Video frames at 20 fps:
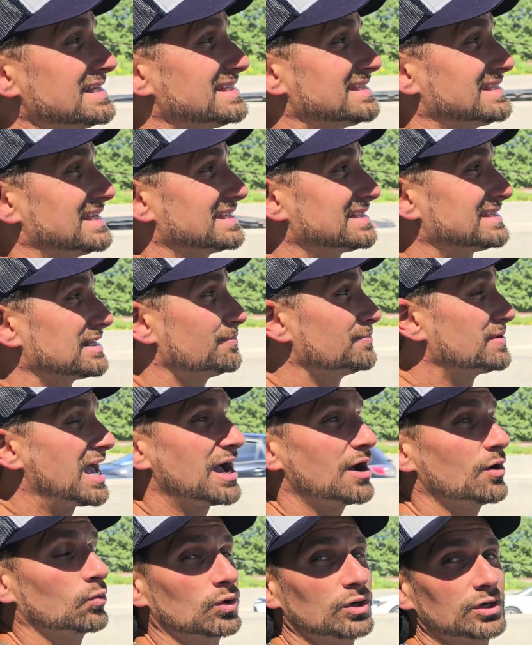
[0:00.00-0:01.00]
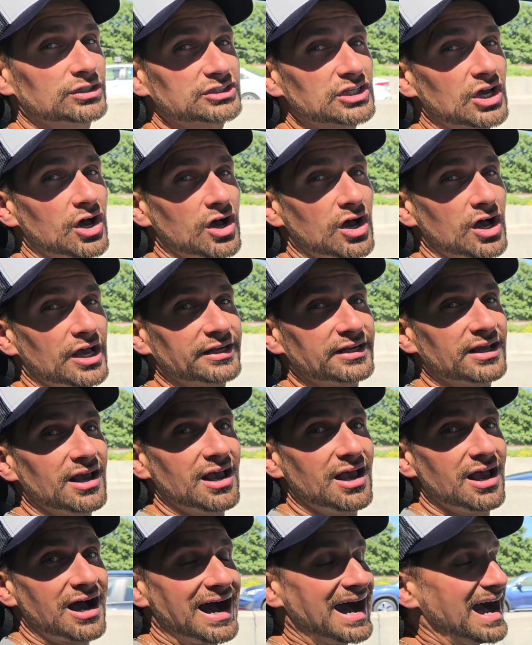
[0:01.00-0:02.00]
system. Now, it works on
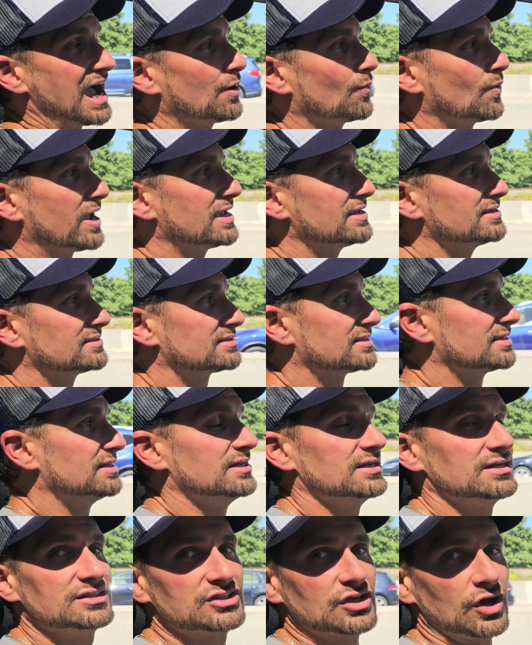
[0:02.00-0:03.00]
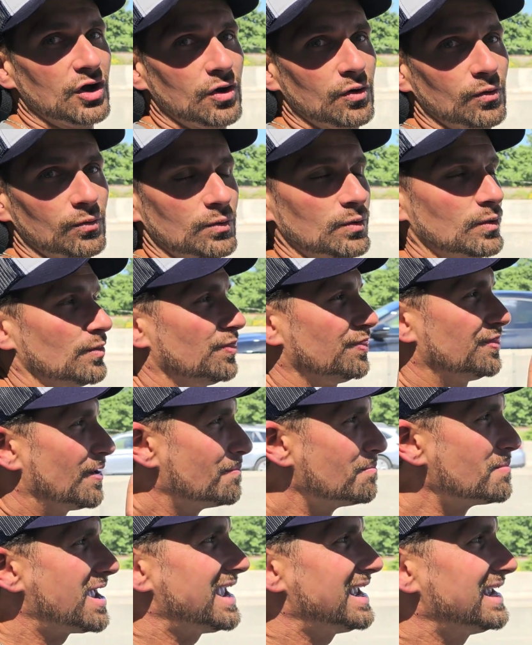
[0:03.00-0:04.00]
highways, so the
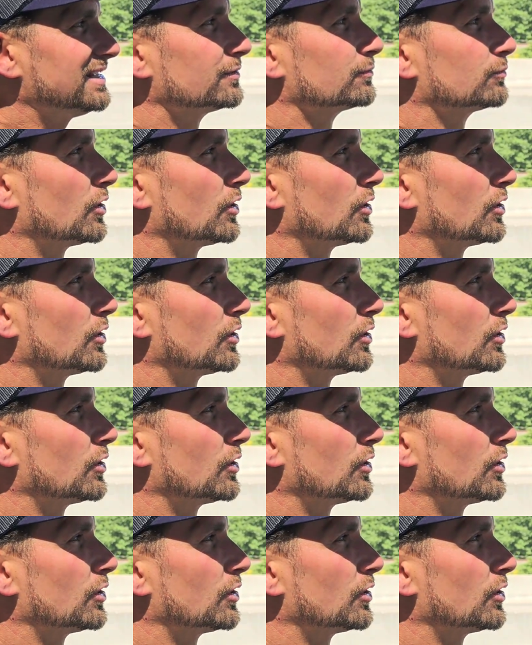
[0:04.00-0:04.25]
main